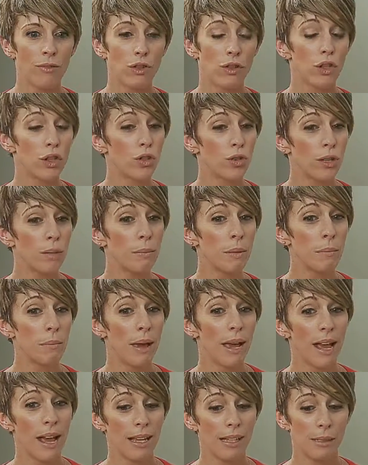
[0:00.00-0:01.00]
the treatment, my
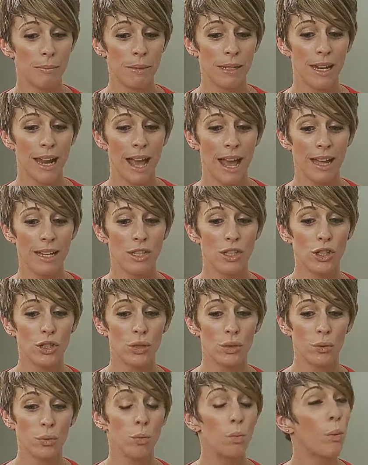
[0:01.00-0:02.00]
husband had
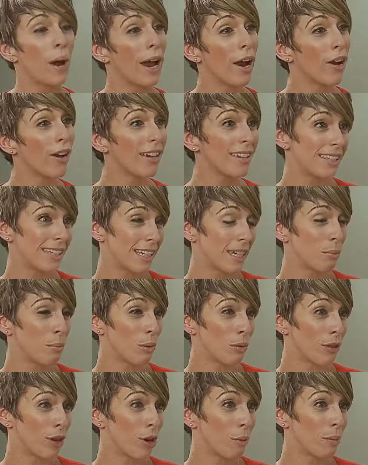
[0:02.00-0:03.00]
to wear his
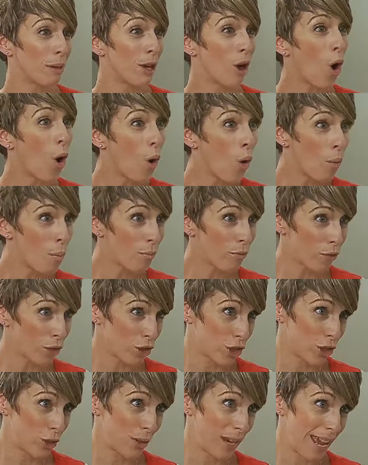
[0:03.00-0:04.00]
chemotherapy home for
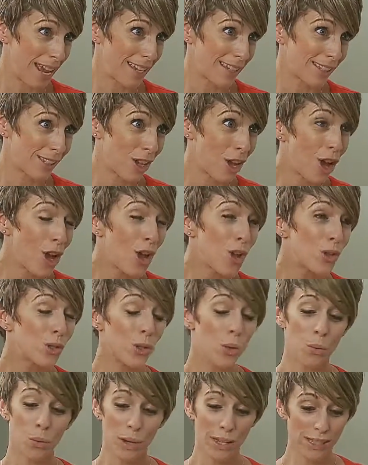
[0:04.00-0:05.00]
2 days. So
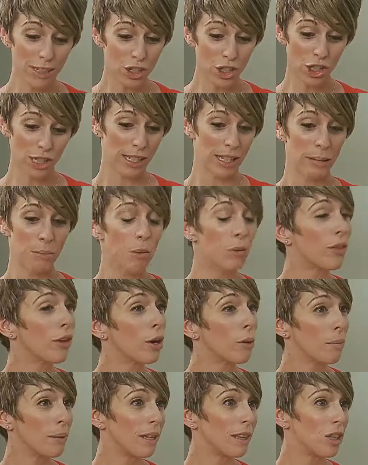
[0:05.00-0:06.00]
it wasn't just
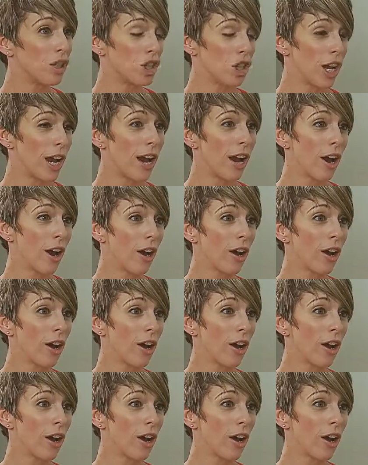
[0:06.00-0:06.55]
chemotherapy in the chair.